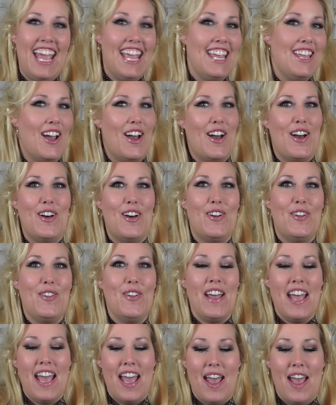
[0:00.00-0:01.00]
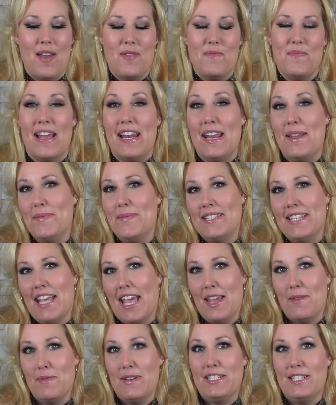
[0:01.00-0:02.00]
y'all, my name is
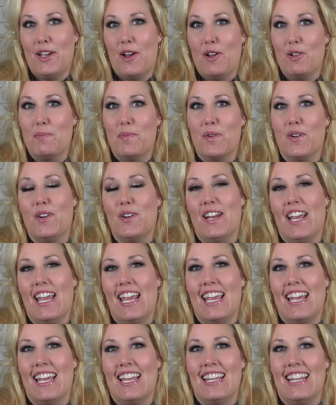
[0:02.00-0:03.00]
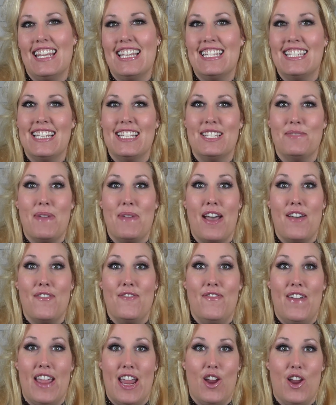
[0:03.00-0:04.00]
Amy Tolbert and this is my
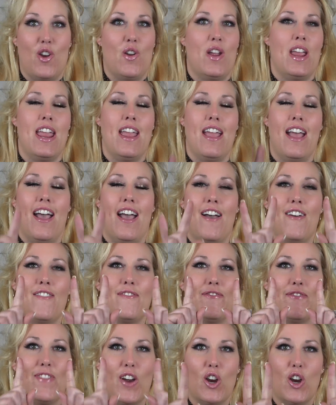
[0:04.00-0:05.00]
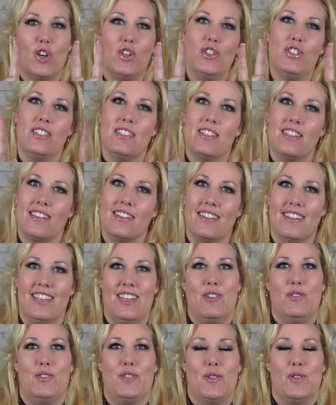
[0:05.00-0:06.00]
very first
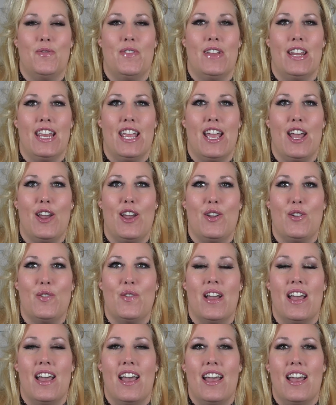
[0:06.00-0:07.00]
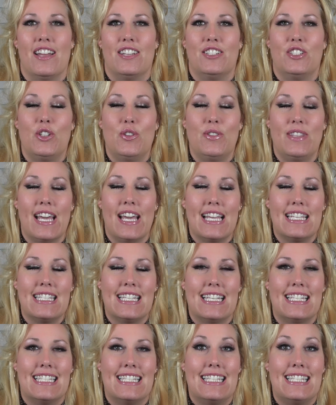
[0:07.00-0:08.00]
YouTube video,
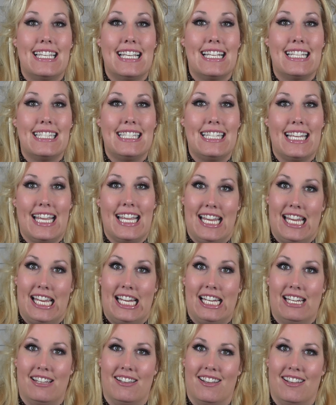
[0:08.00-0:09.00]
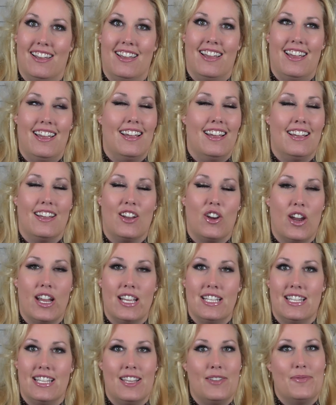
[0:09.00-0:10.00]
2016,
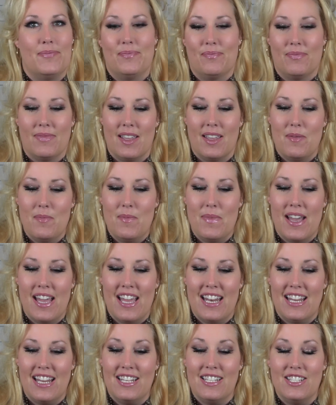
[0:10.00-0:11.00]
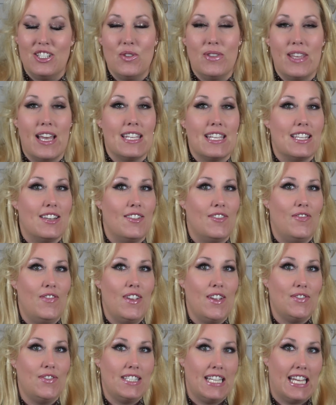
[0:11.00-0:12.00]
crazy, but
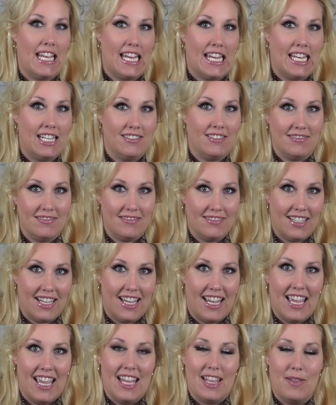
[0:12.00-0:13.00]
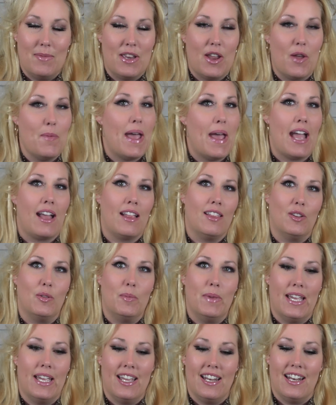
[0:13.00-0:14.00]
2015, we go back a little
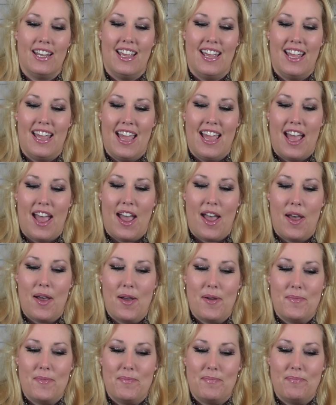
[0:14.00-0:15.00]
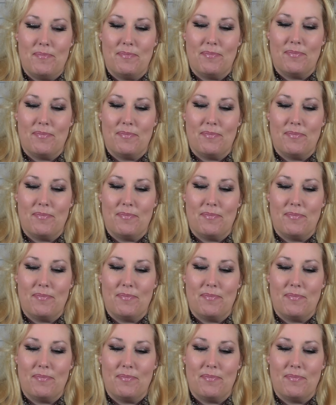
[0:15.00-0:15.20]
bit, I